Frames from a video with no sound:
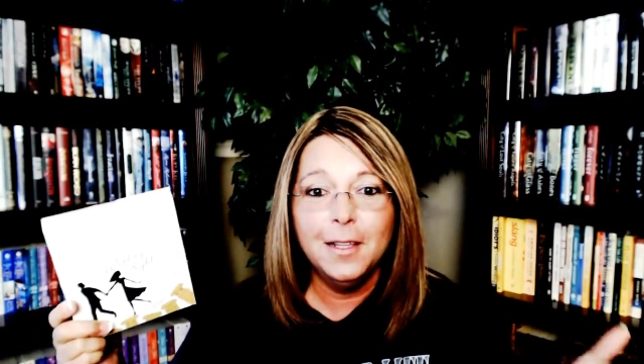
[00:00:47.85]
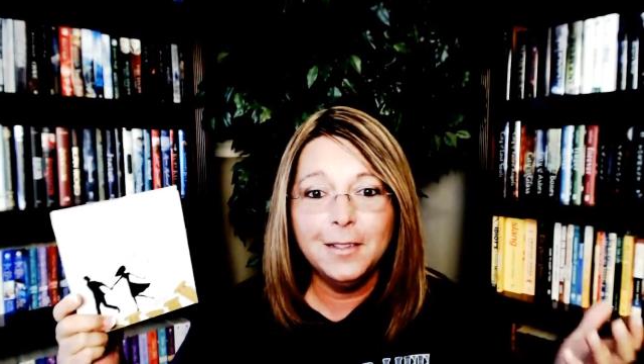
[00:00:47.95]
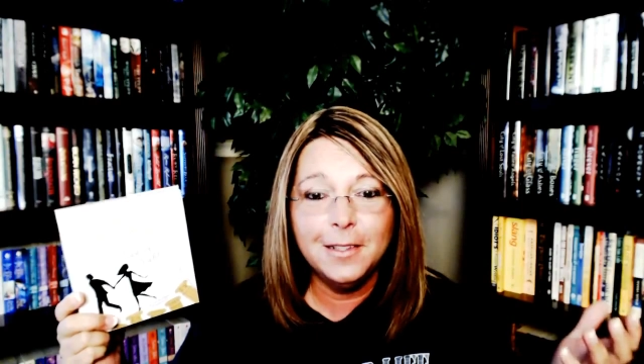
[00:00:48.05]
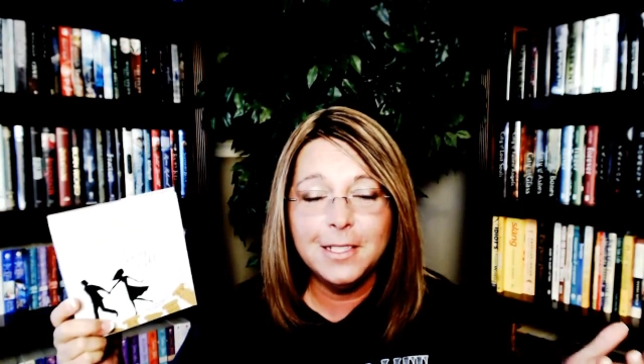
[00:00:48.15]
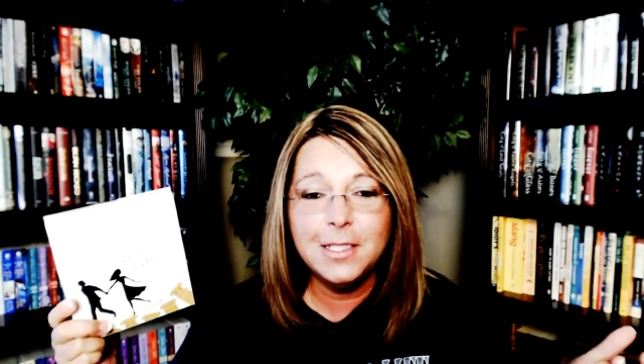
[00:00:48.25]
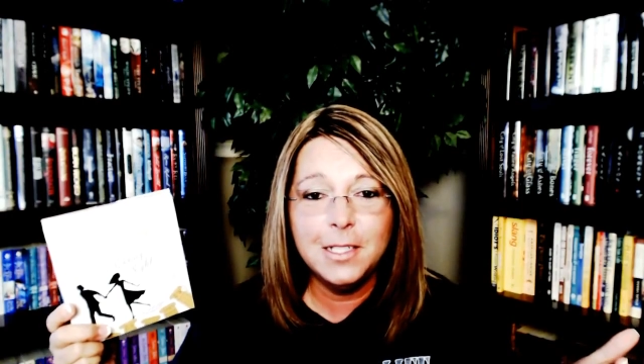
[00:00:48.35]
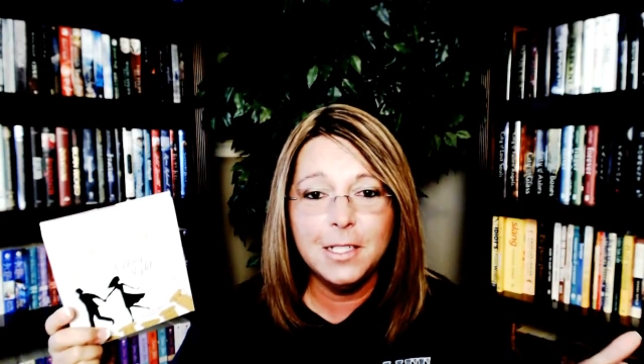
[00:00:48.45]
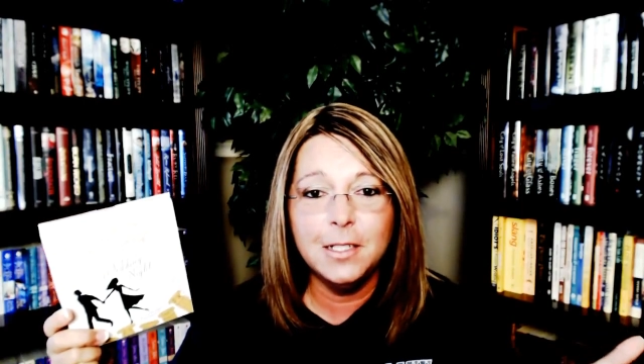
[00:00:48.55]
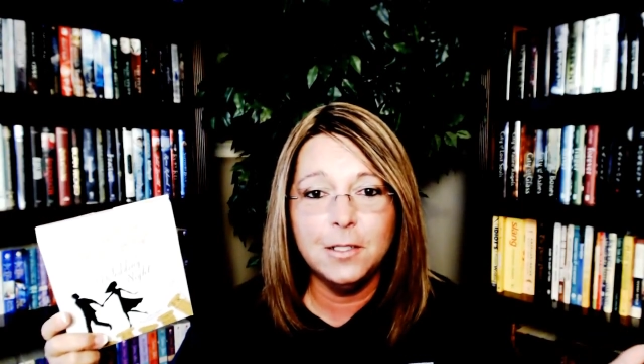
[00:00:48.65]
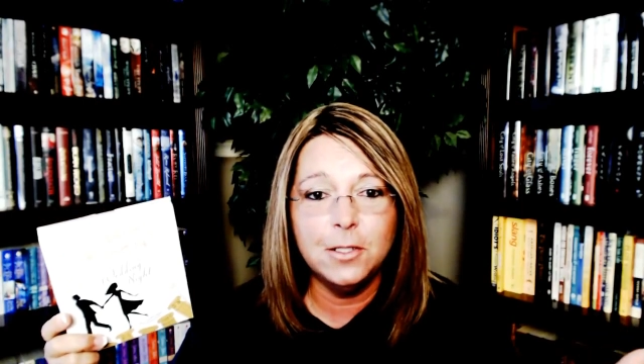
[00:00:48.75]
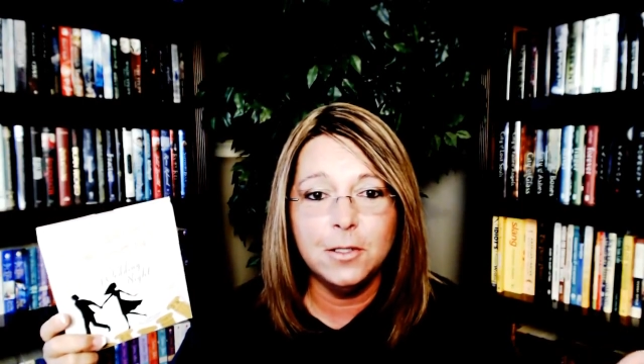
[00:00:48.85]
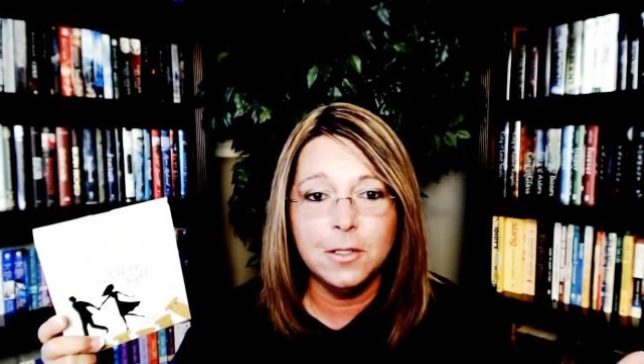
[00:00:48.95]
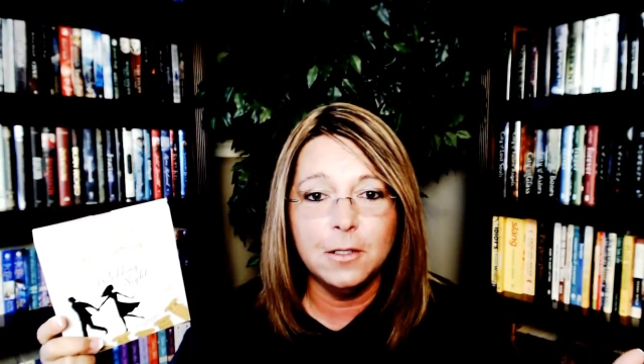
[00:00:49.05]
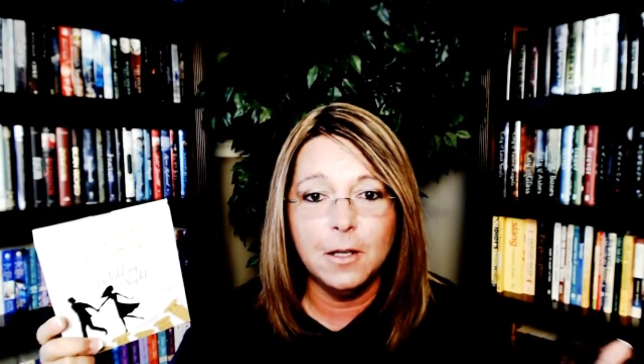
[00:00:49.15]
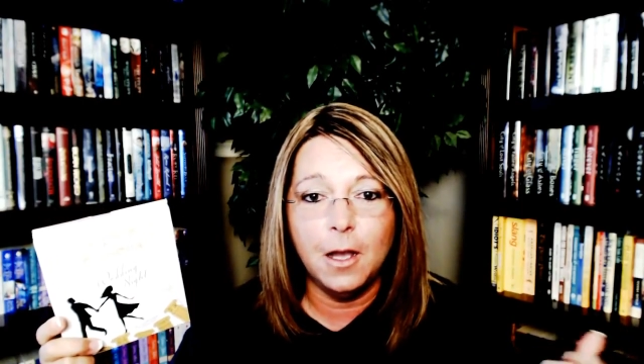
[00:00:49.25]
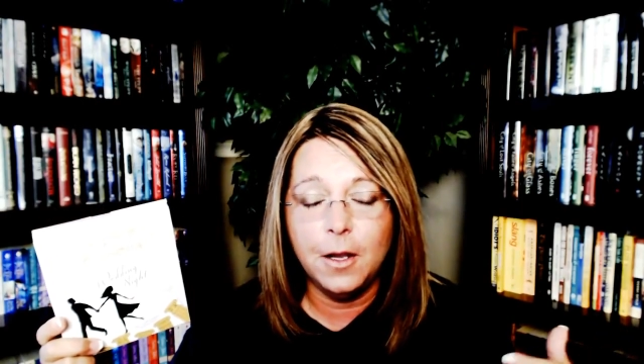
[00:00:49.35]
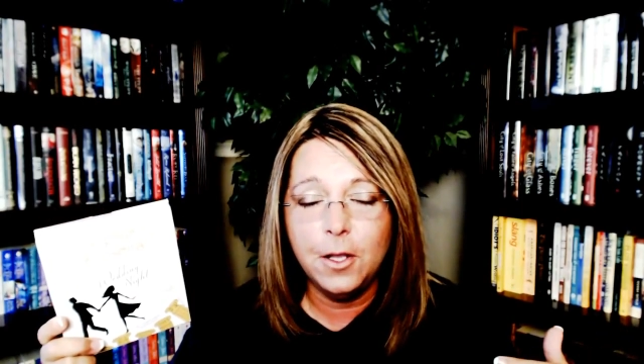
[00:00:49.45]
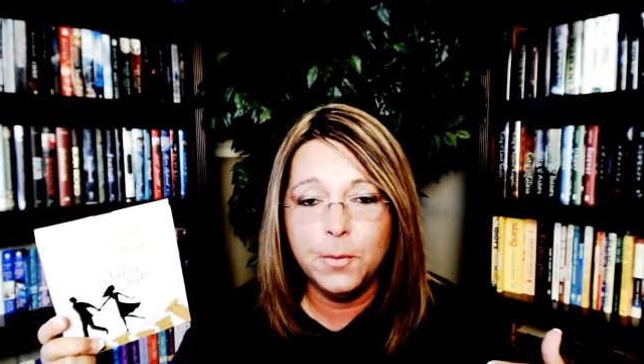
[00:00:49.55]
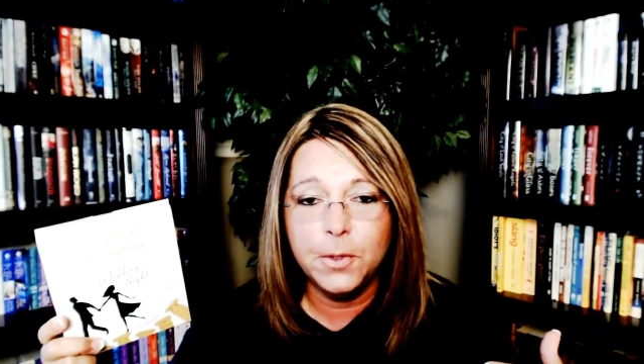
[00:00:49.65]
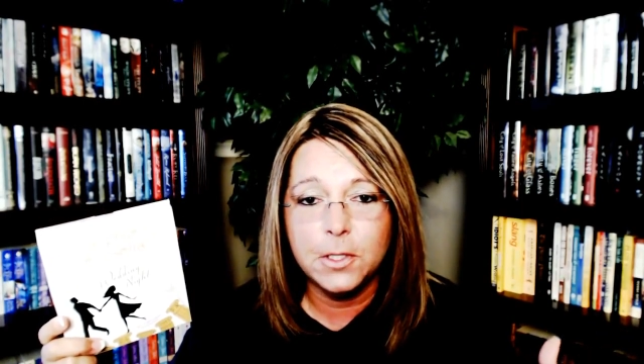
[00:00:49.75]
listening to her
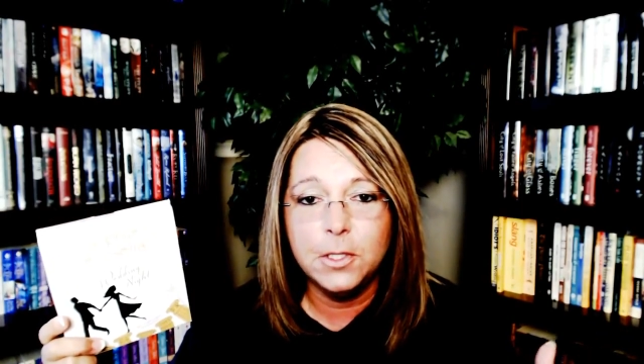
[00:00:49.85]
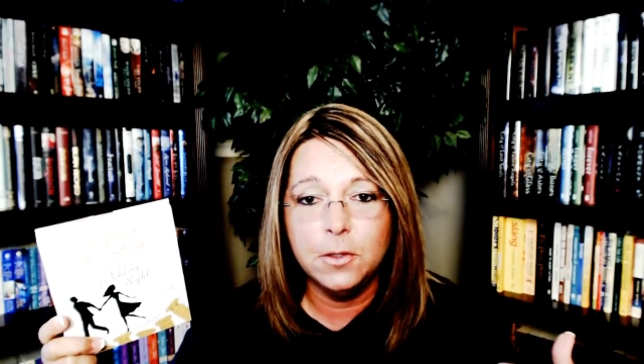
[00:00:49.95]
audiobooks.